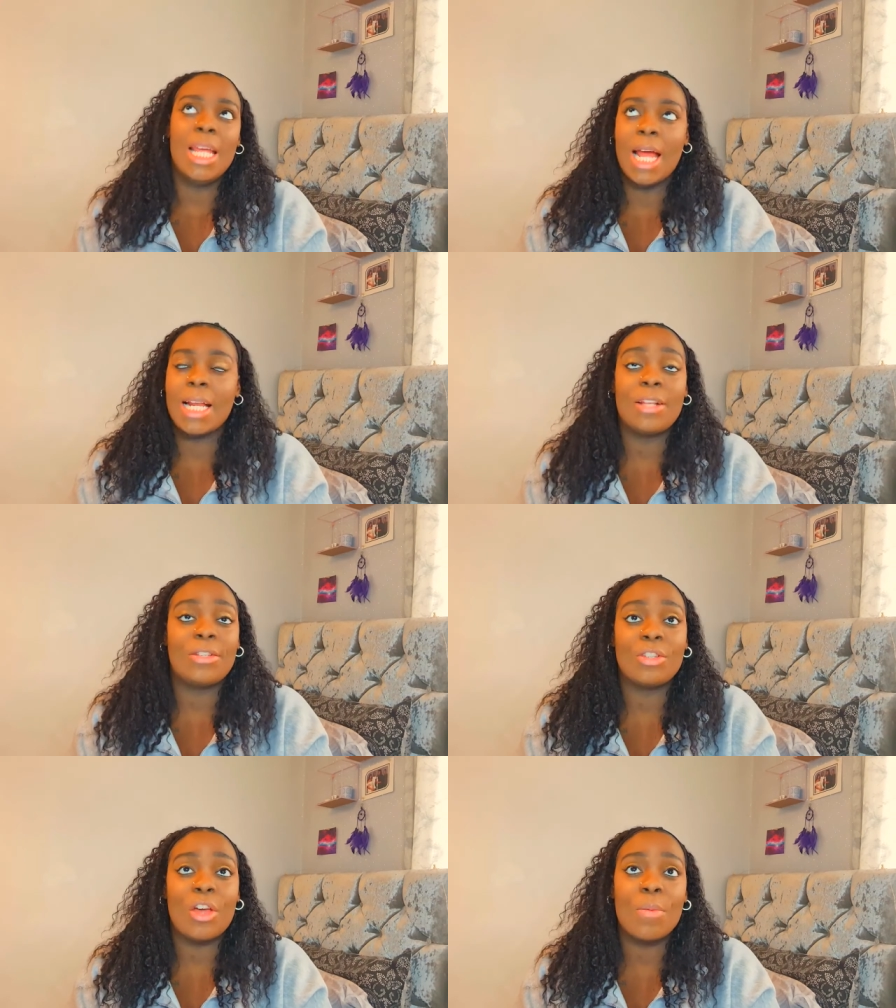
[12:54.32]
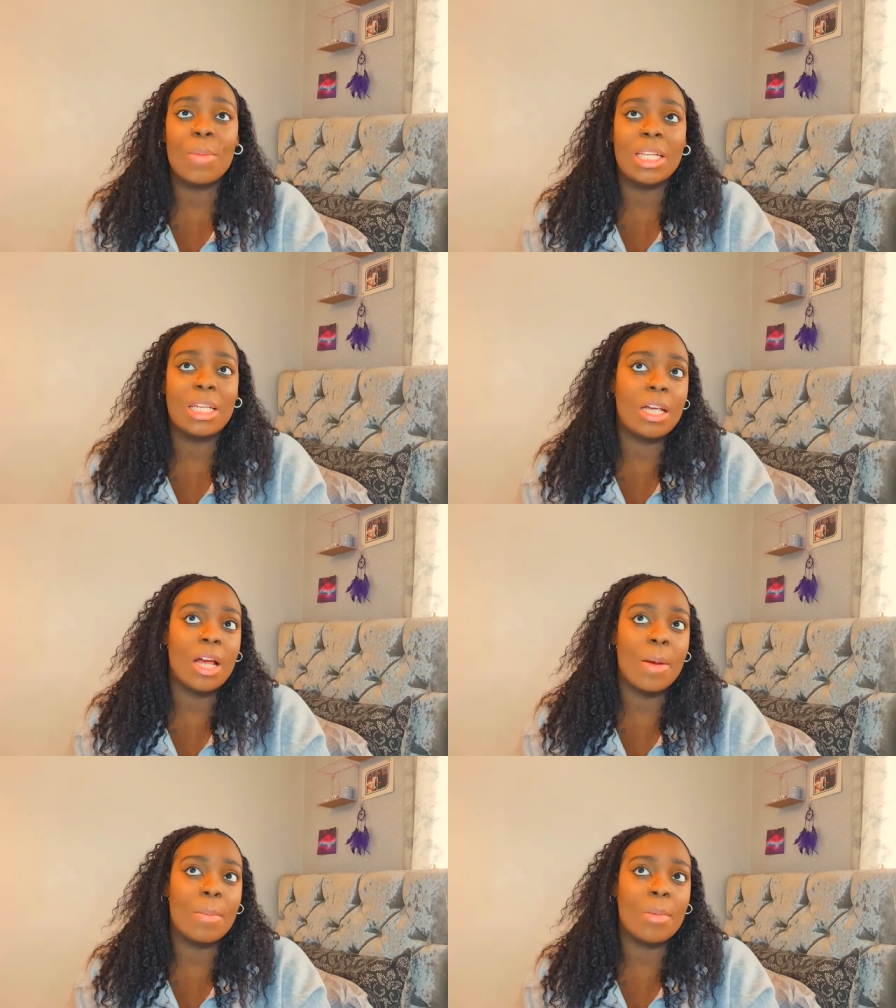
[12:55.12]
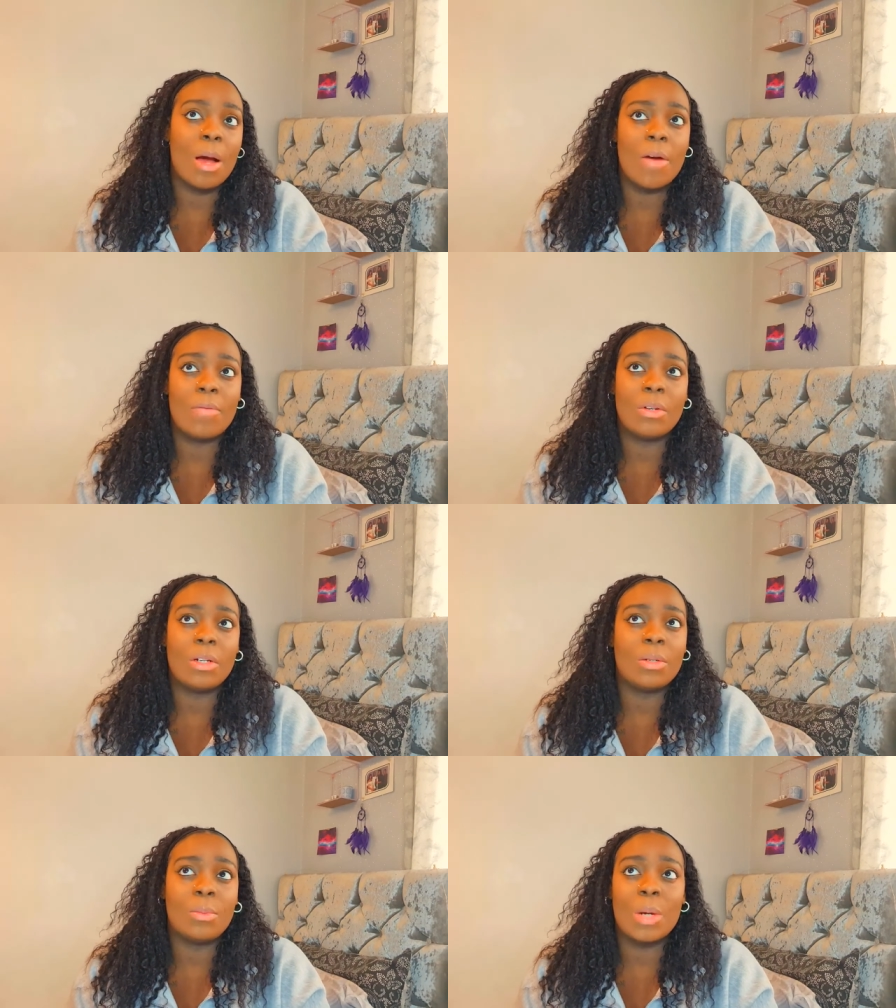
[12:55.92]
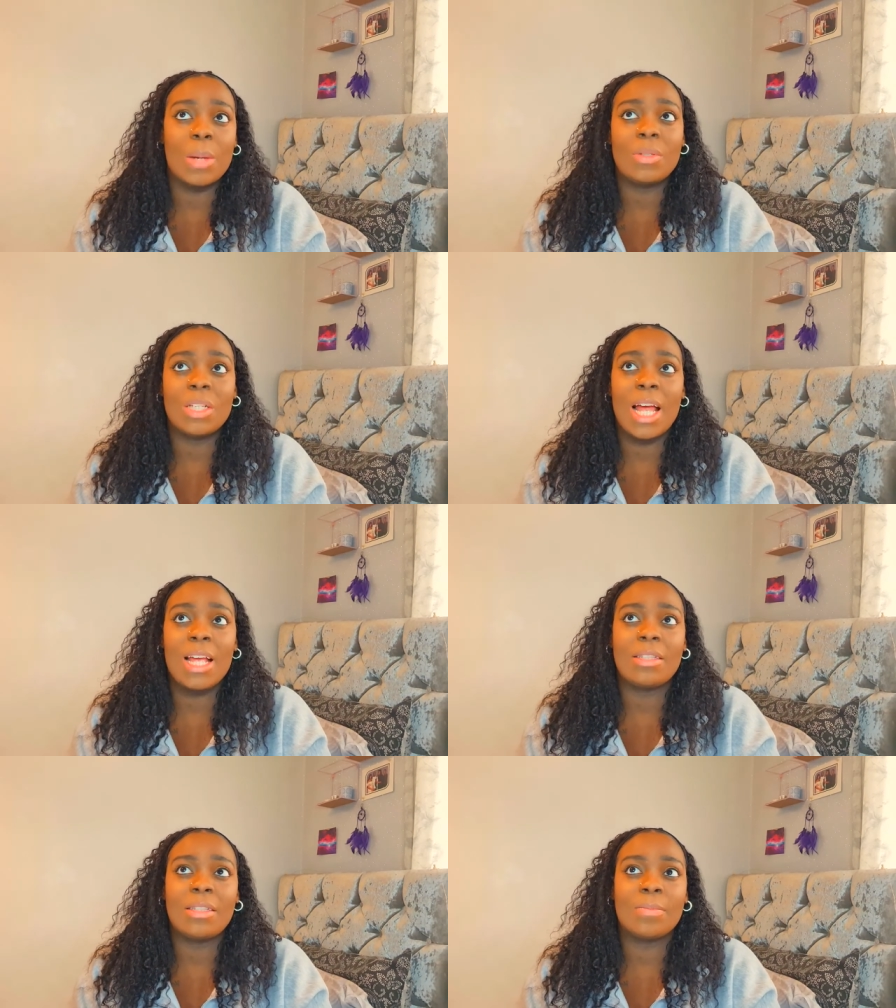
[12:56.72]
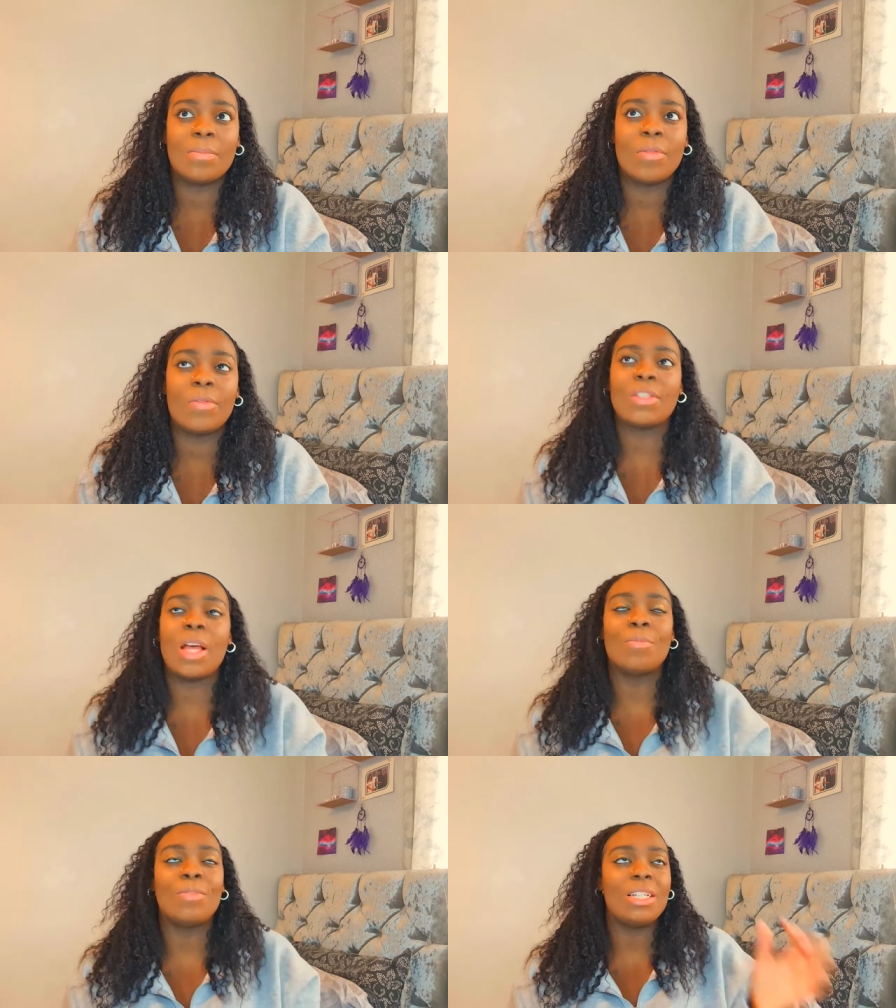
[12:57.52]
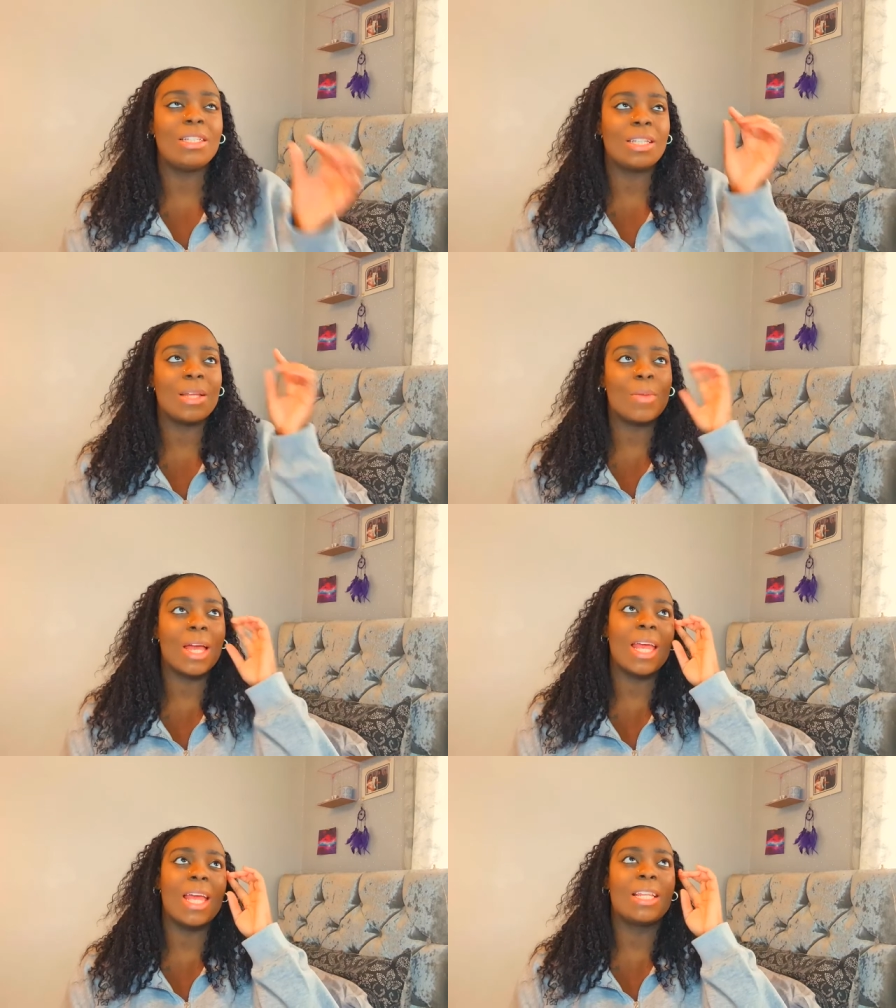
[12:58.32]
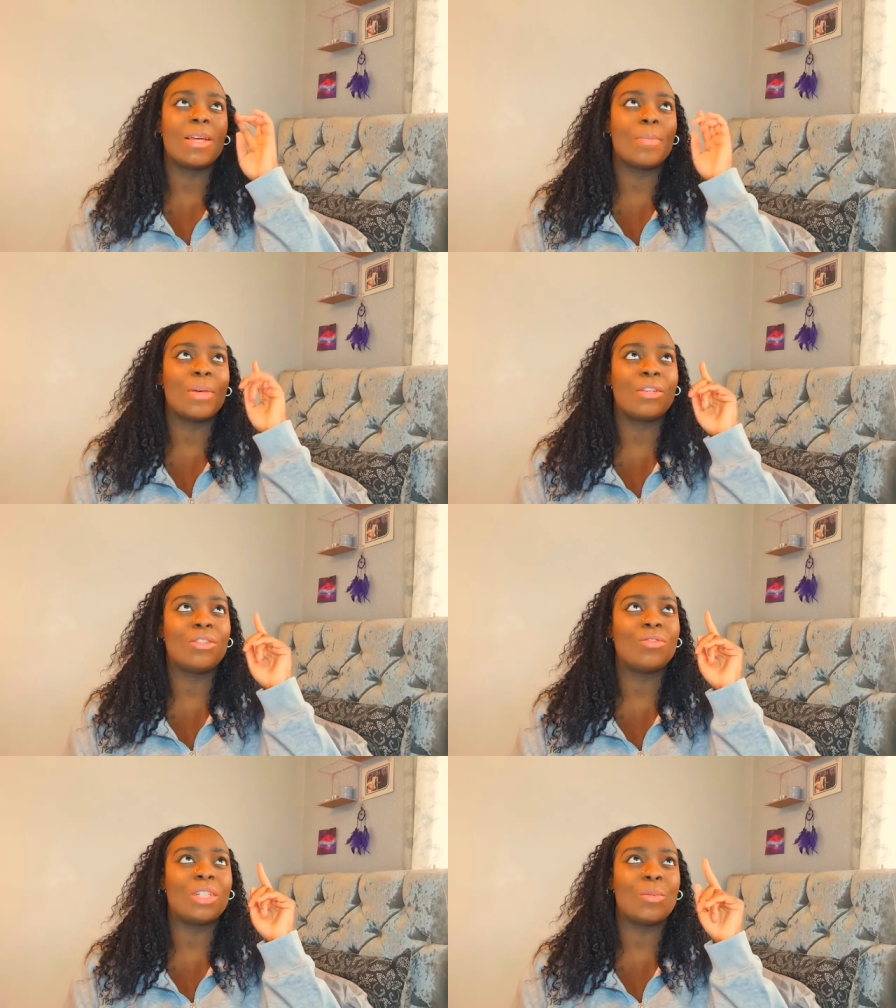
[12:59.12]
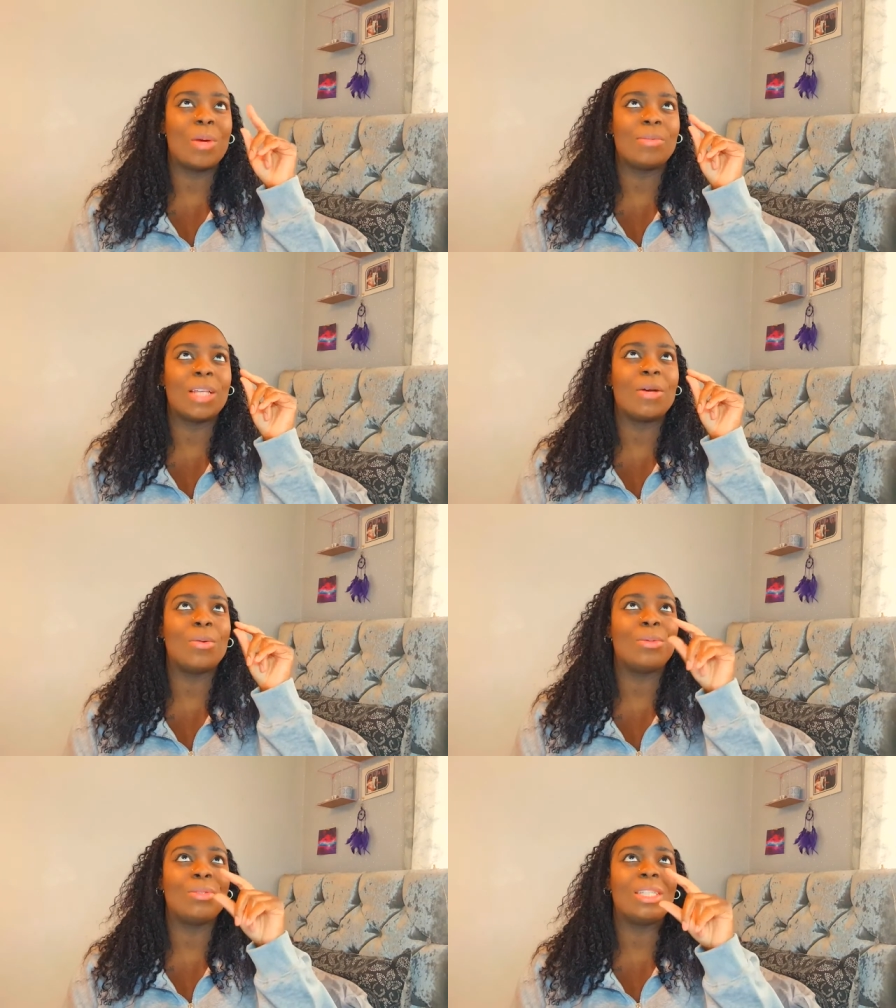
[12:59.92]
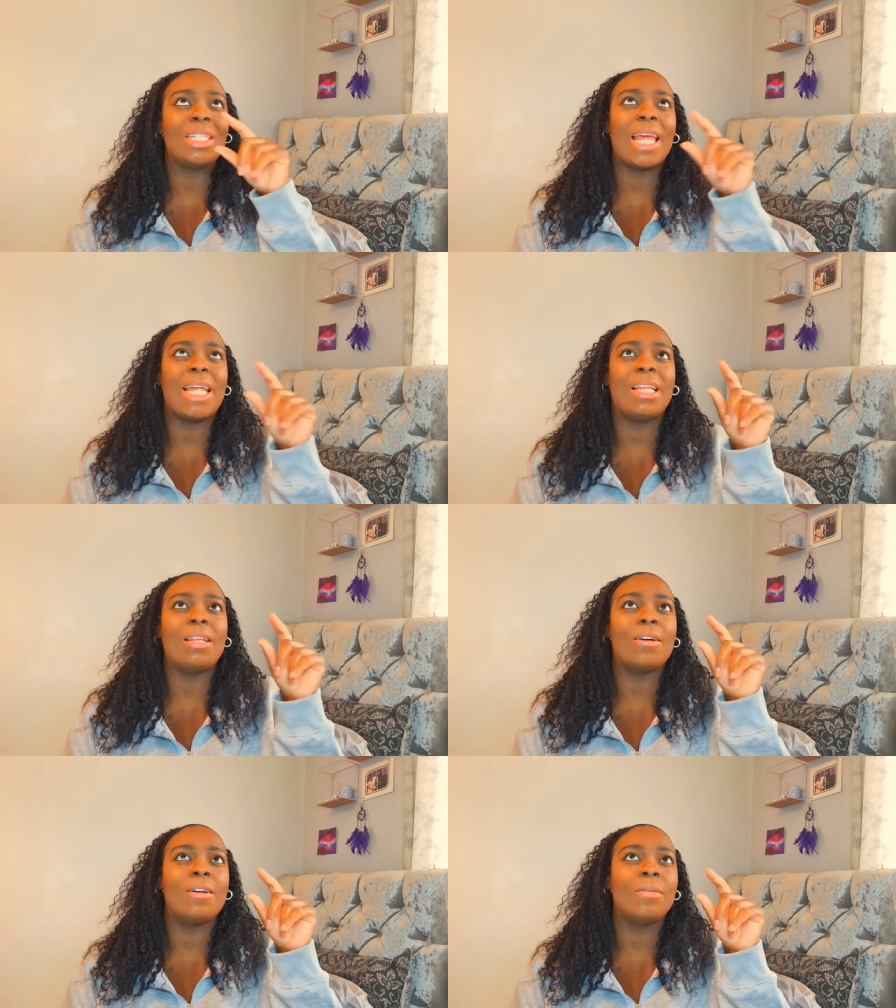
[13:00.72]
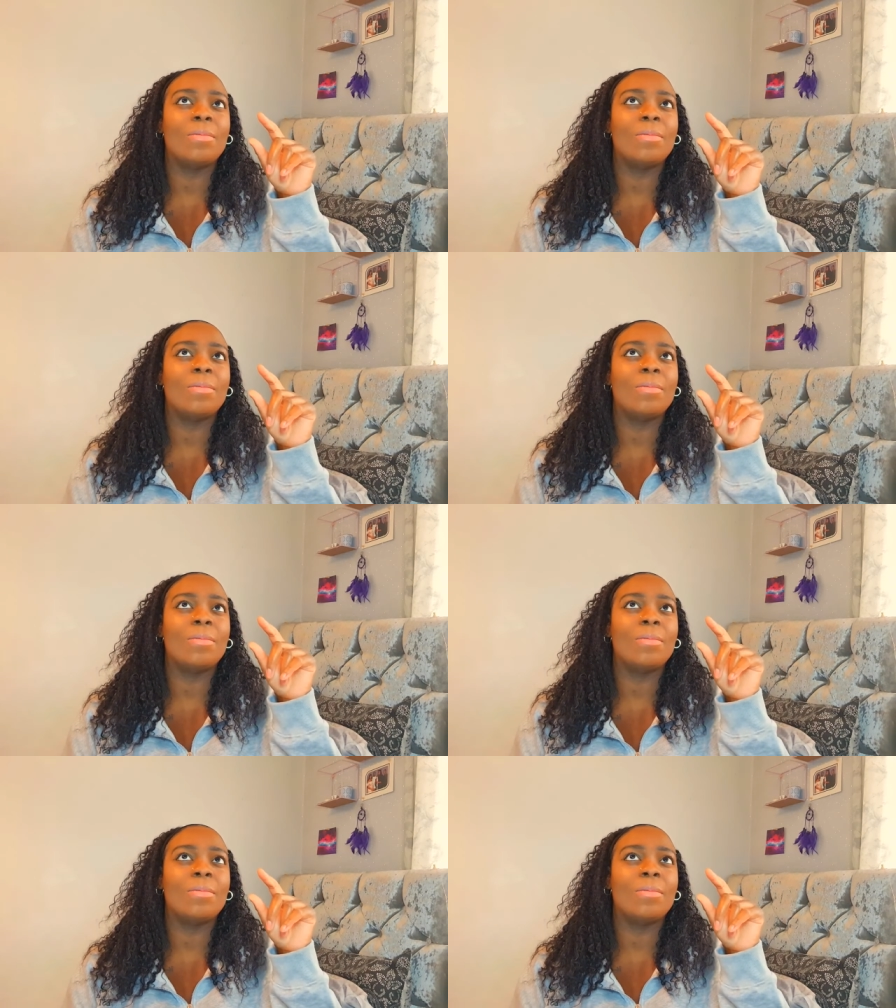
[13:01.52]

And there's so many other websites. For some reason in my head, I'm picturing a website called Taylor